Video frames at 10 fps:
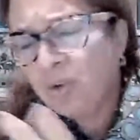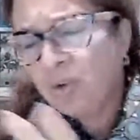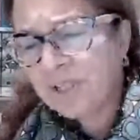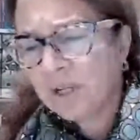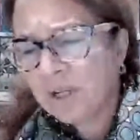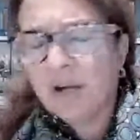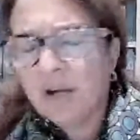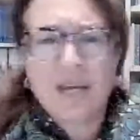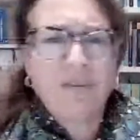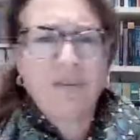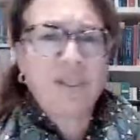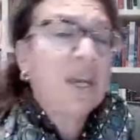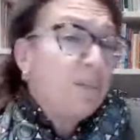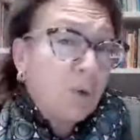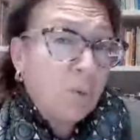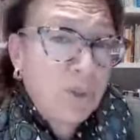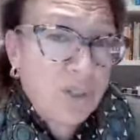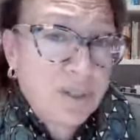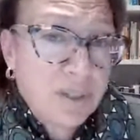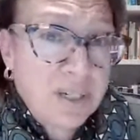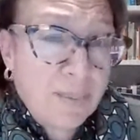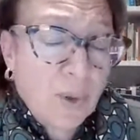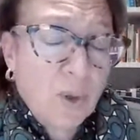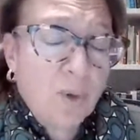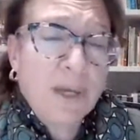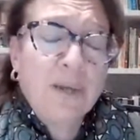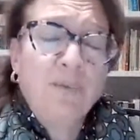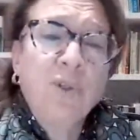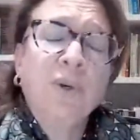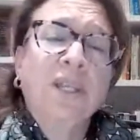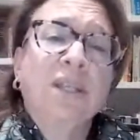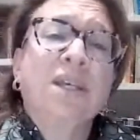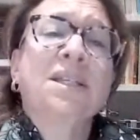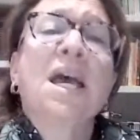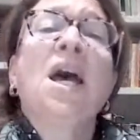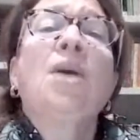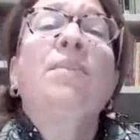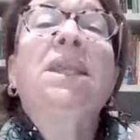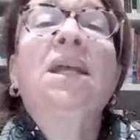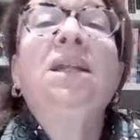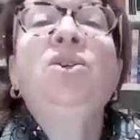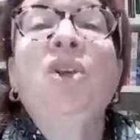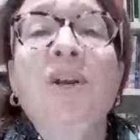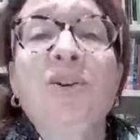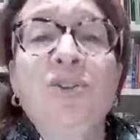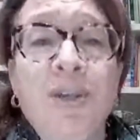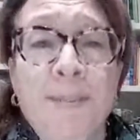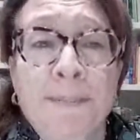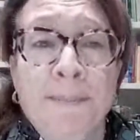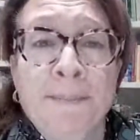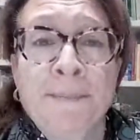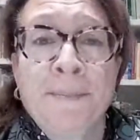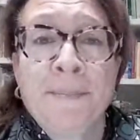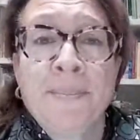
John and Judas on our side of the table, which is the typical way of doing things. But then he changed it.